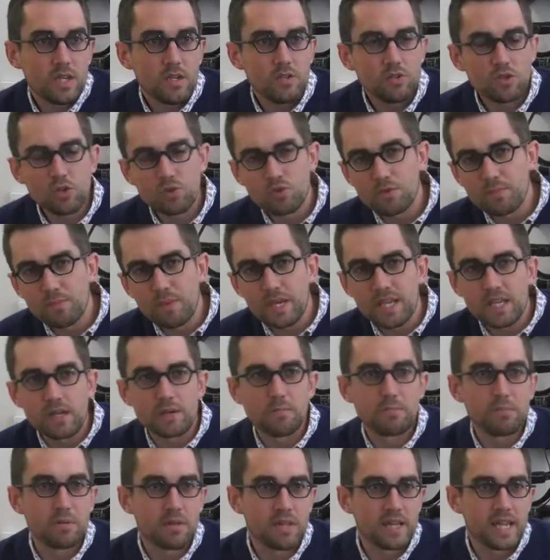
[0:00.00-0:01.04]
Children might
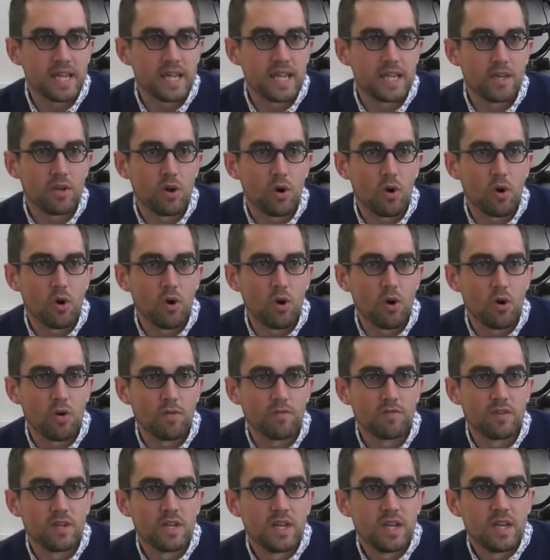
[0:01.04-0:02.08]
complain
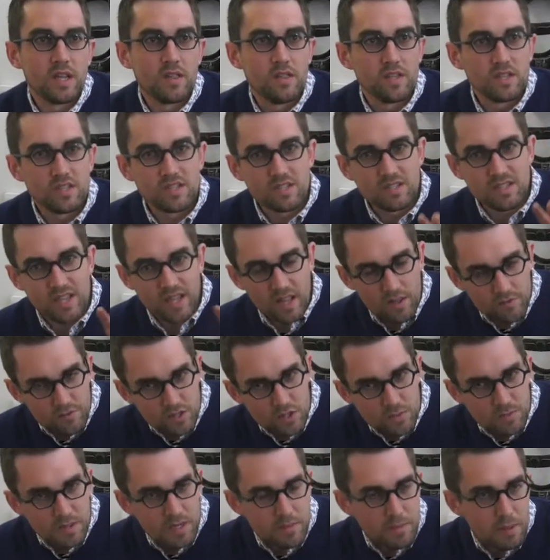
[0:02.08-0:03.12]
of the
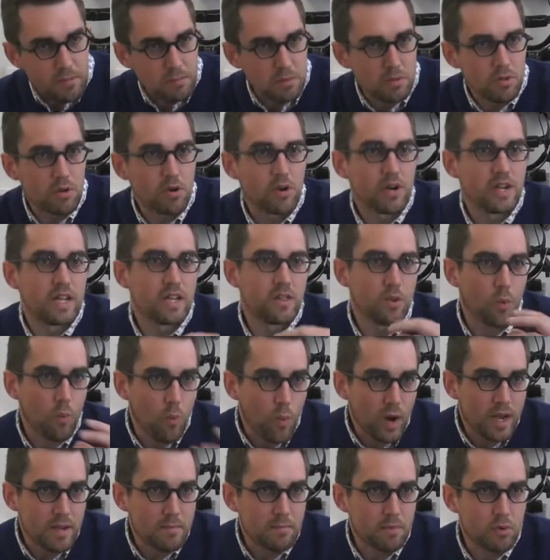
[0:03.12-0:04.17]
television being a bit blurry, the
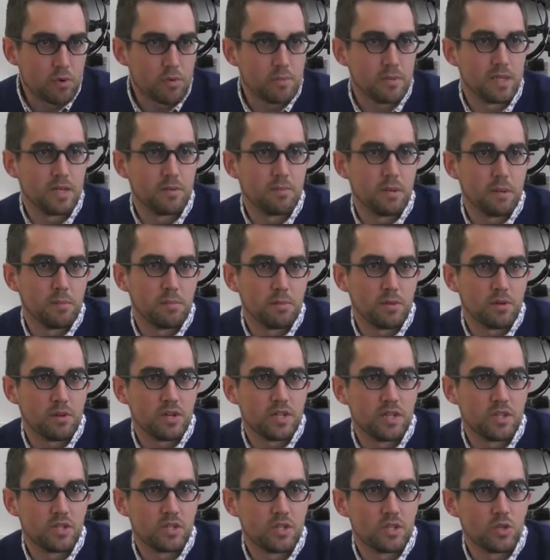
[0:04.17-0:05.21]
whiteboard being a bit
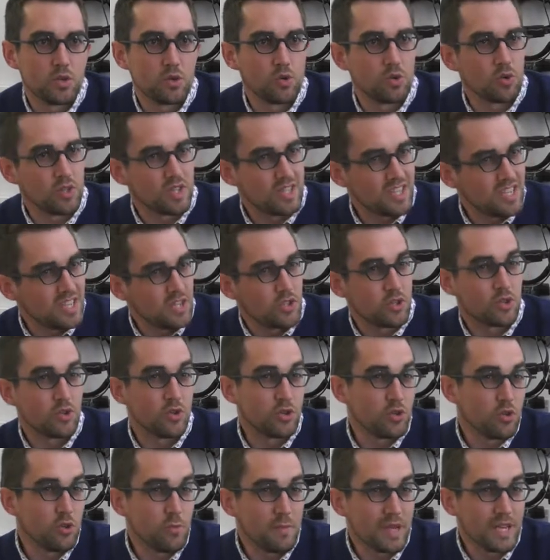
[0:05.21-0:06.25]
blurry at school, the teacher or
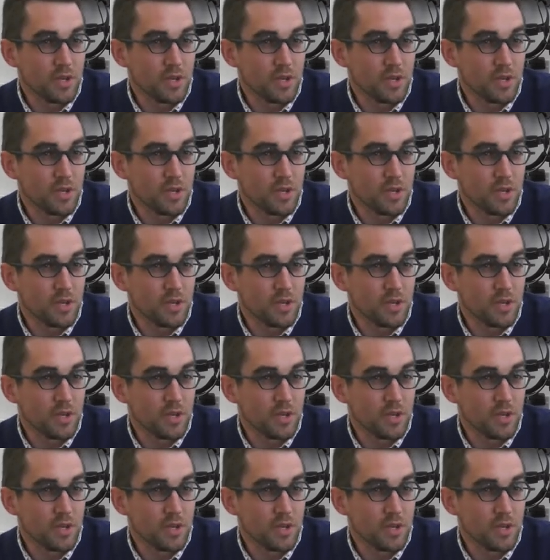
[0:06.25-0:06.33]
you may